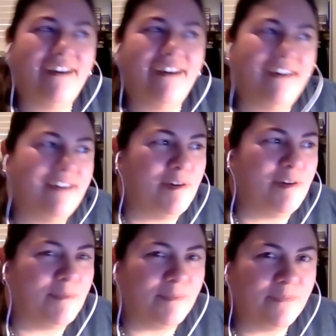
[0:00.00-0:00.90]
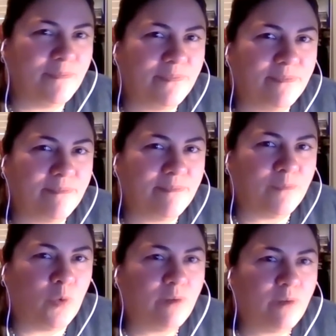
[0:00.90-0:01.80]
Now,
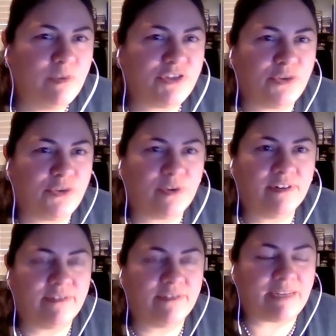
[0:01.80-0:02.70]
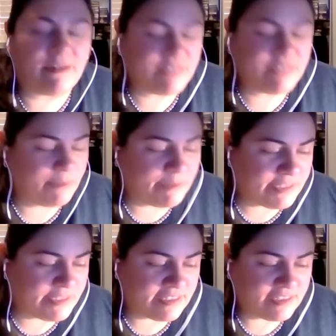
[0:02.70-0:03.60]
what was your like? Obviously, Bob
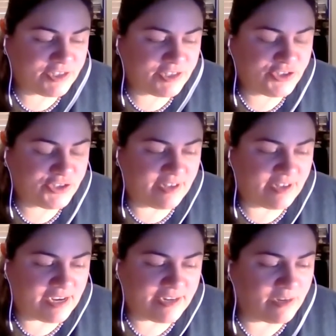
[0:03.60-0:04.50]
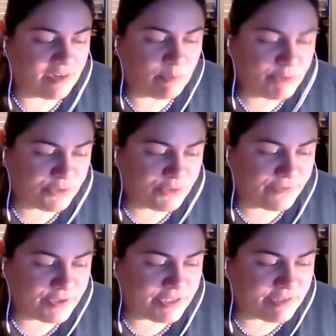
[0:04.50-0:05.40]
Dylan is such an icon. What was your
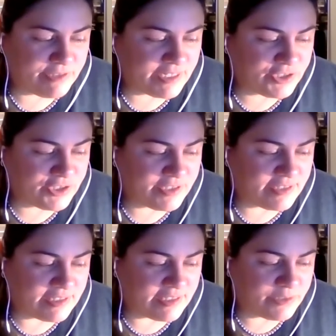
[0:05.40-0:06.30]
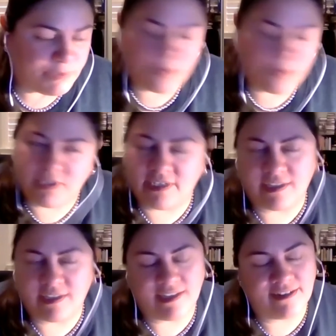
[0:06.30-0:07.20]
first introduction to his
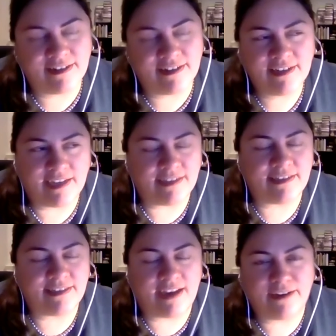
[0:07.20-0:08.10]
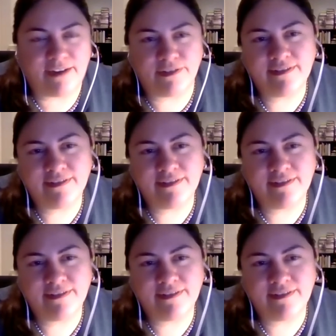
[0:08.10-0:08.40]
music and his sound?